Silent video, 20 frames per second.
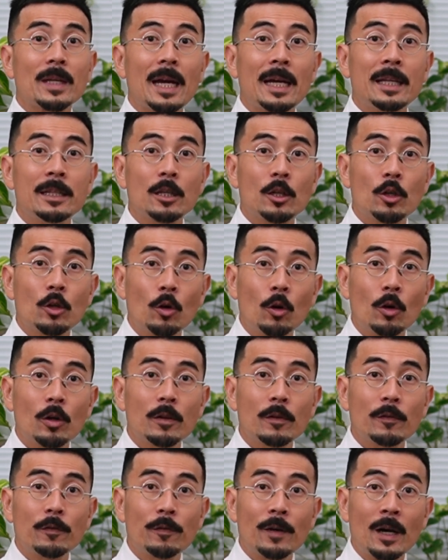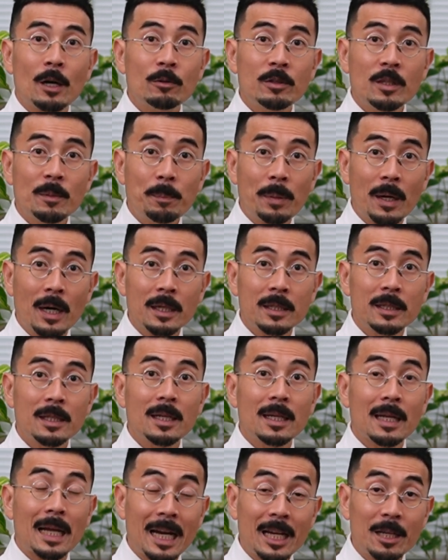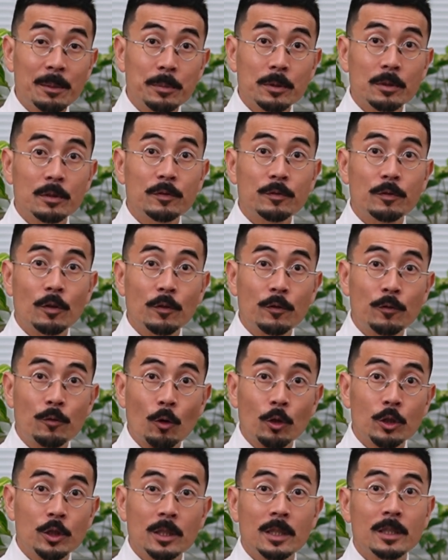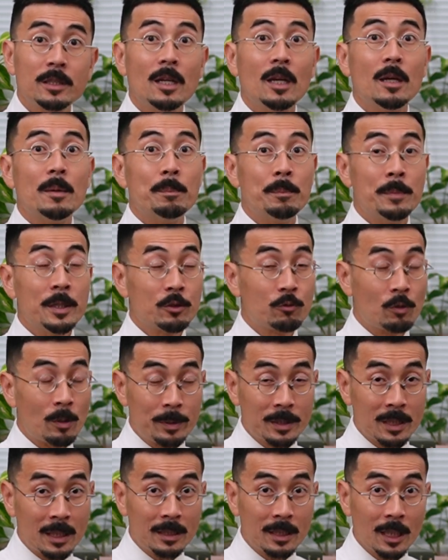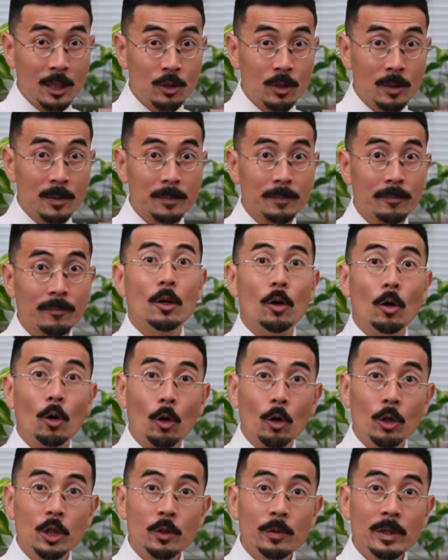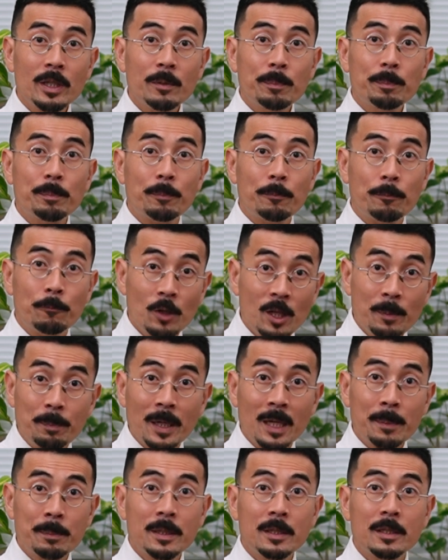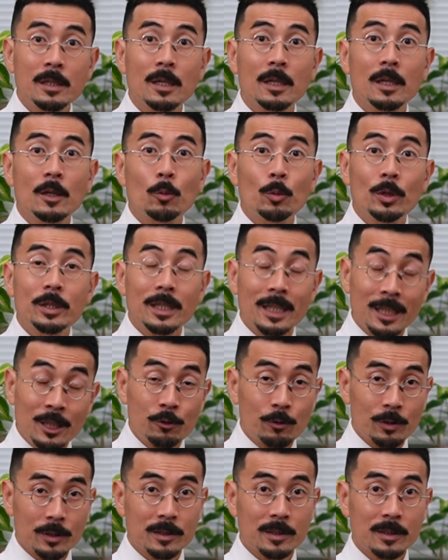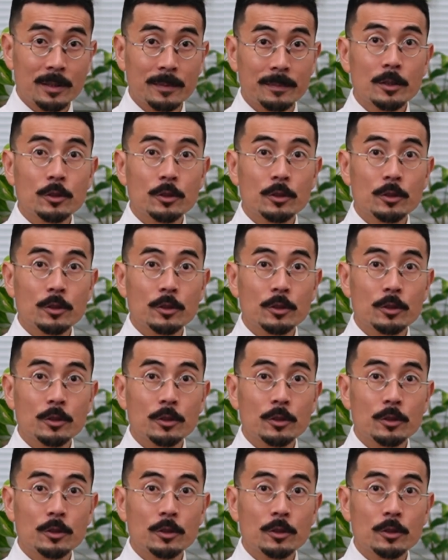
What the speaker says: and the court found the partner liable for fraudulent misrepresentation, ordering repayment with interest.